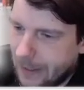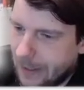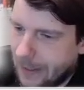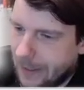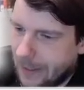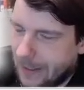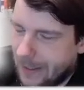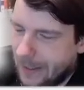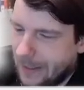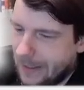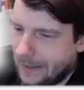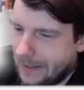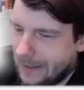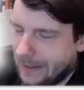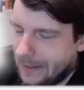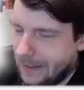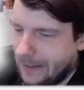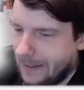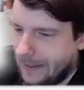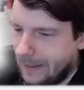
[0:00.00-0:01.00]
And
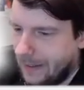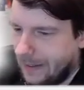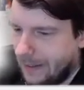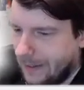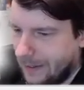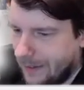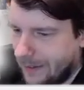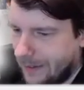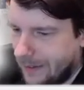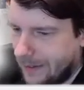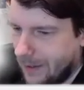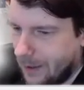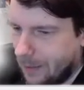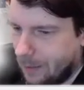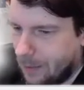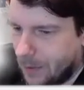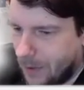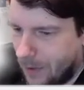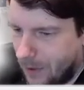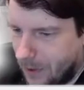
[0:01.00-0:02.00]
there is a
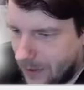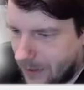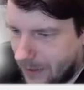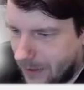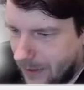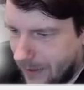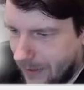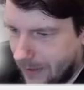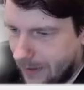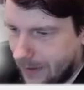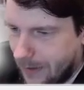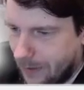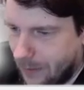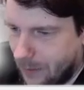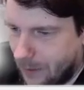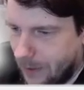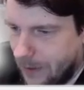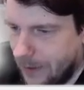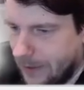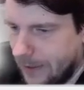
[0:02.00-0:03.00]
broadcast as
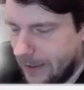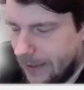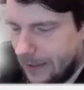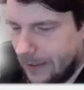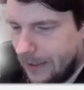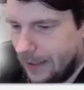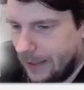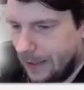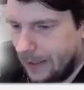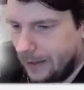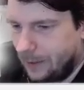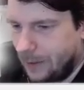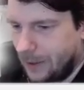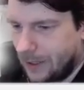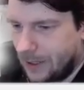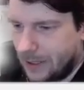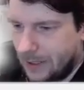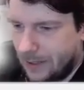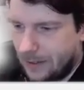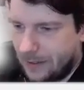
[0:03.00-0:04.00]
well,
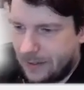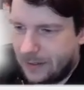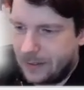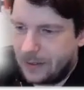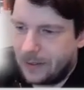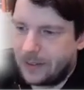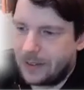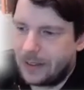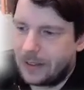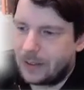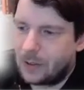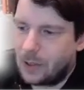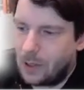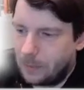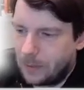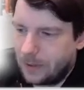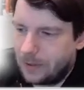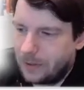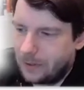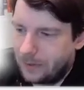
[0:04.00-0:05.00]
which is to send
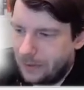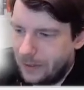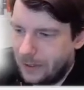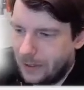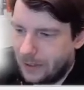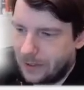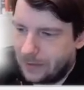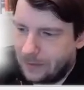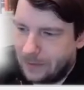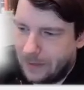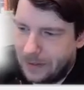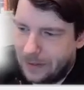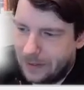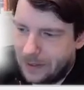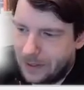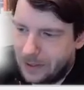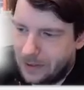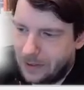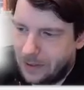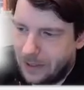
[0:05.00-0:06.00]
copies of each
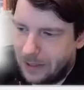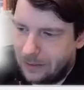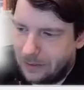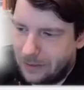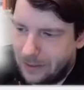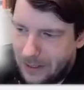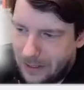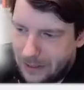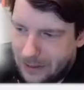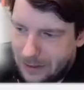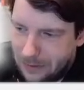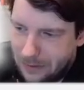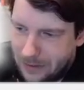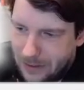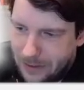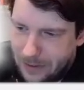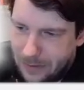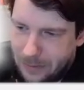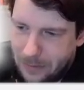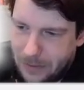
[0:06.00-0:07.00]
message to every active
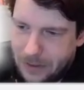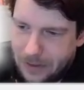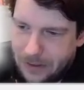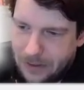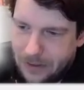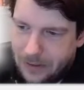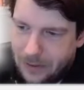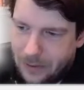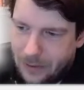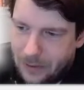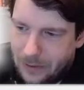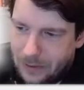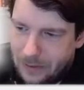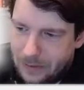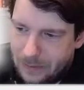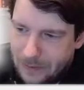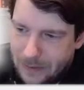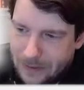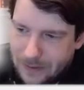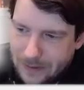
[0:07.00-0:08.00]
ASP.
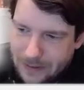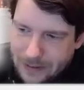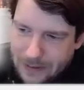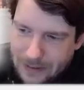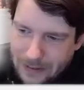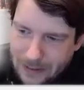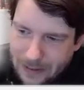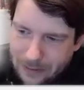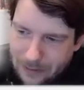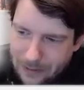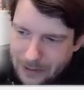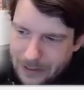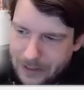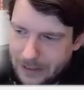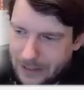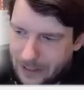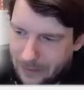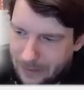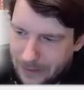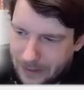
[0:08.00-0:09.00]
So basically, every
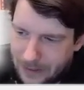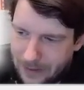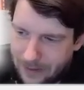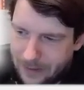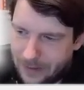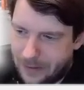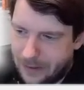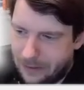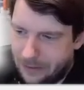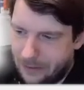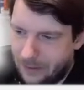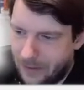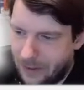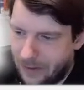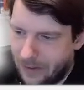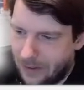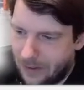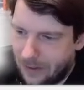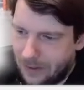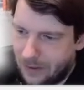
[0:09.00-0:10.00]
incoming SS7
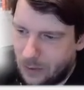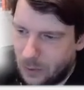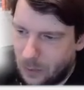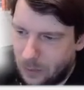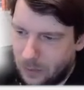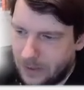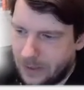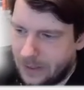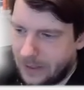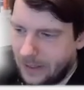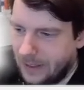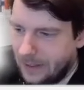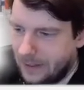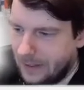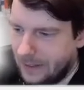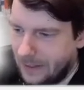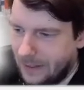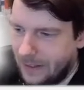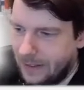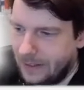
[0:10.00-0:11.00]
message is
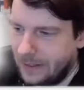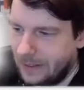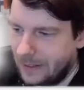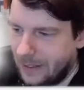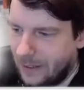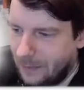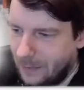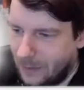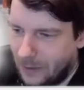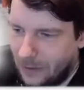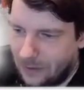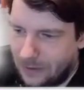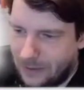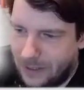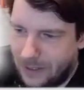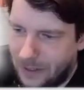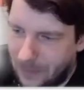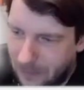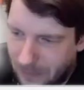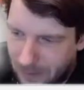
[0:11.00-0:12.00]
duplicated any number of
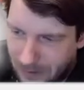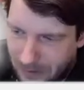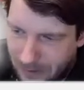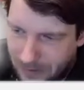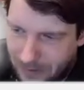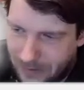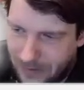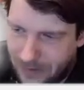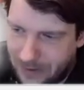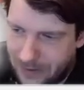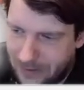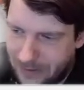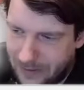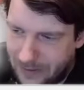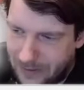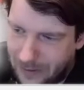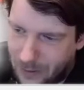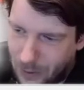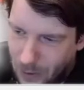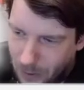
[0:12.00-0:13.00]
times, and
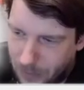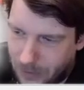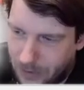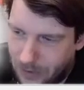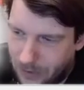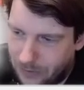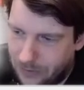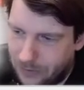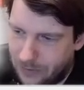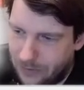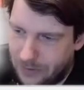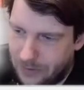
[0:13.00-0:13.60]
a copy of